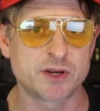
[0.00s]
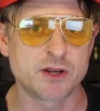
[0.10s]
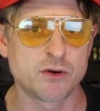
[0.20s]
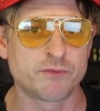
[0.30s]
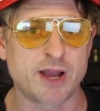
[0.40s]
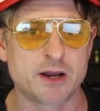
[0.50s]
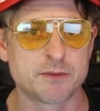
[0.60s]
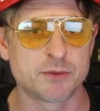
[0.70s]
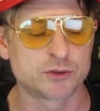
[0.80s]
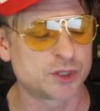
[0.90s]
video
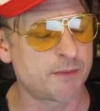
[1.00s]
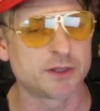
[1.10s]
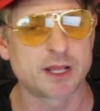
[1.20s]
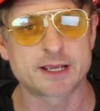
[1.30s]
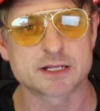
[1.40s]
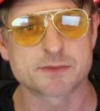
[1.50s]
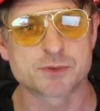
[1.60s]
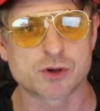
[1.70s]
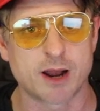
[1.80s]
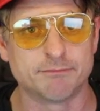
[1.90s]
valuable, drop a like and
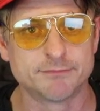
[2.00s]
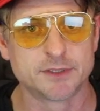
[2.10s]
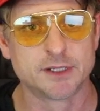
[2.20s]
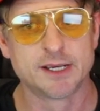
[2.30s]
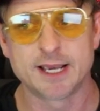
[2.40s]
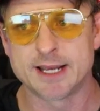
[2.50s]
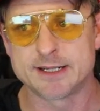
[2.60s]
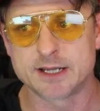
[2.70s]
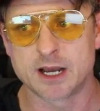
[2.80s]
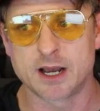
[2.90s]
subscribe.
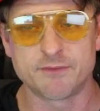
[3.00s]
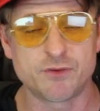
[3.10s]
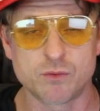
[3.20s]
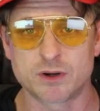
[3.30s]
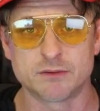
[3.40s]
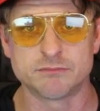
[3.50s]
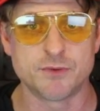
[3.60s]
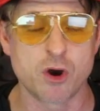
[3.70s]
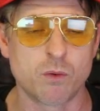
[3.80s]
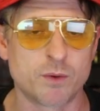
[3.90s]
And if you want to
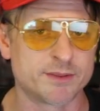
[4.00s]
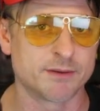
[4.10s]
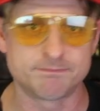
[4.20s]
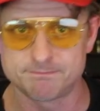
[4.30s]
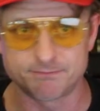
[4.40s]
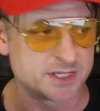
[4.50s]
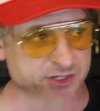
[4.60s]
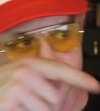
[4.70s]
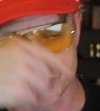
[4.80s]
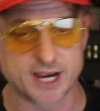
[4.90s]
know what
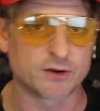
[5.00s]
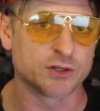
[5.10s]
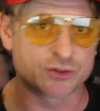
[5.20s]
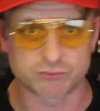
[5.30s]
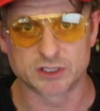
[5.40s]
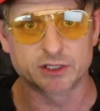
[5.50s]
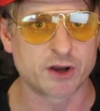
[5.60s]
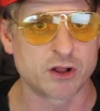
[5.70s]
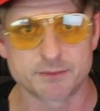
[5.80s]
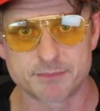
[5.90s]
this channel is
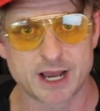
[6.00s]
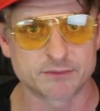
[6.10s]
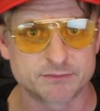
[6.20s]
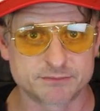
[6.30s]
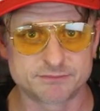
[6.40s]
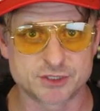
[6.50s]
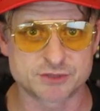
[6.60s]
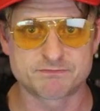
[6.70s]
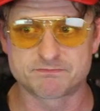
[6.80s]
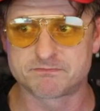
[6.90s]
really all about,
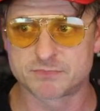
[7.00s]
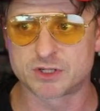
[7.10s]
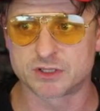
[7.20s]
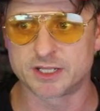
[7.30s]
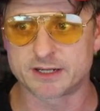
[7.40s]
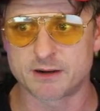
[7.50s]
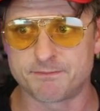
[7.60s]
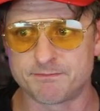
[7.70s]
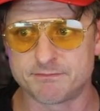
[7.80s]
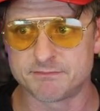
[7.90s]
just click
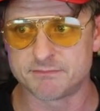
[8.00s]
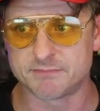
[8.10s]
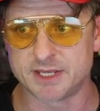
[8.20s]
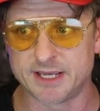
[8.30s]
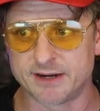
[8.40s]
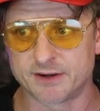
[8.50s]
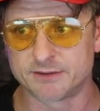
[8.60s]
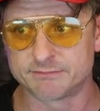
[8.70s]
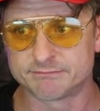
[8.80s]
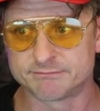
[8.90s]
up here